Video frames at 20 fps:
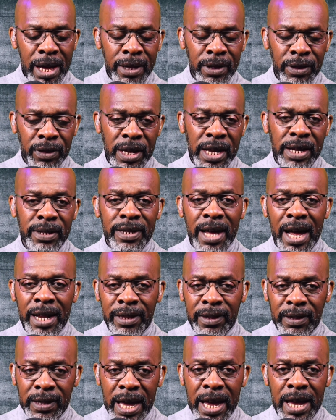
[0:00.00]
These are
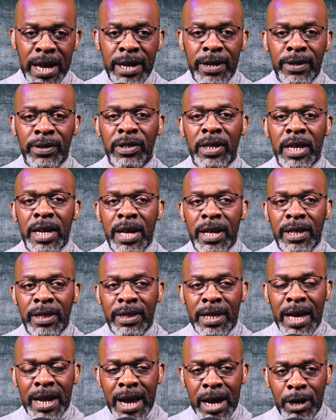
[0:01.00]
things
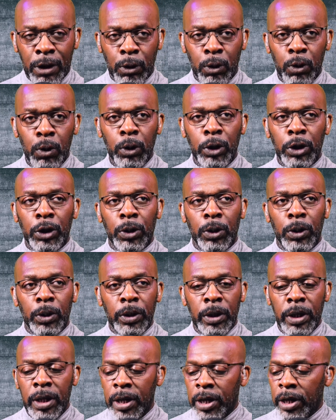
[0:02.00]
that are crucial.
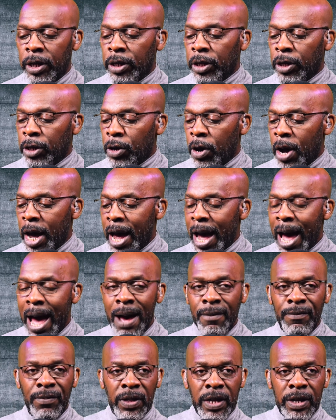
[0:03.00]
I
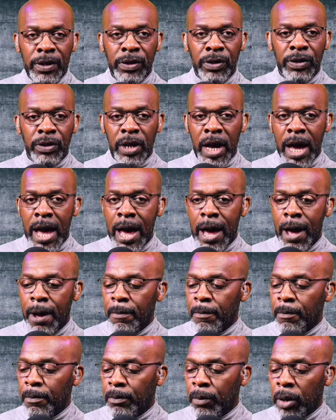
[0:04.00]
have this,
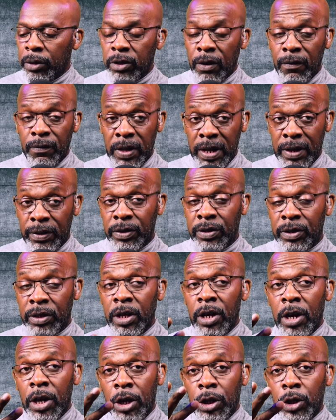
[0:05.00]
most of this
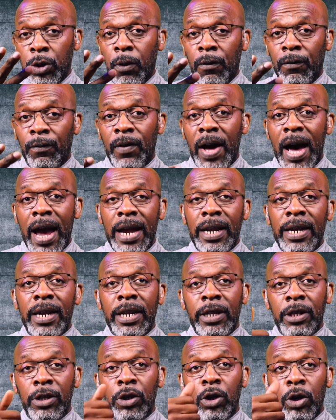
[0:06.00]
you'll find,
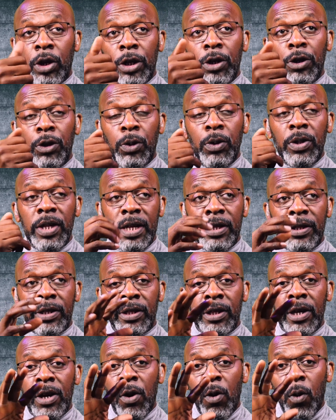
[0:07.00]
and you can do
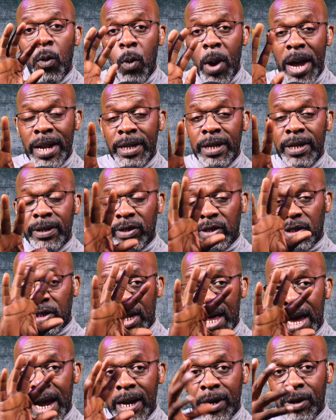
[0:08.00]
this when the
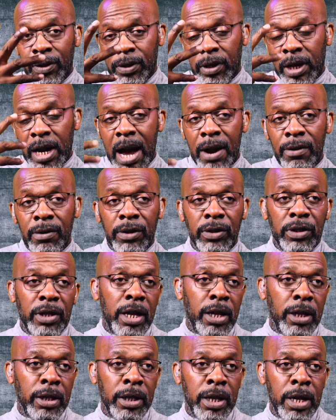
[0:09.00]
slide or the
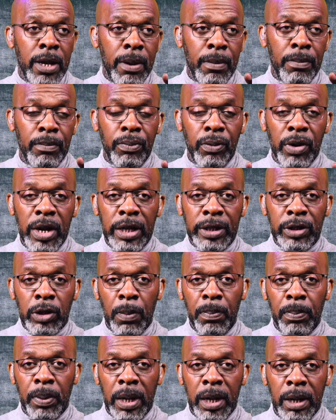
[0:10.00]
carousel brings
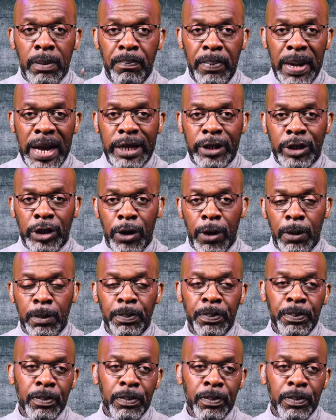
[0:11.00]
up a picture.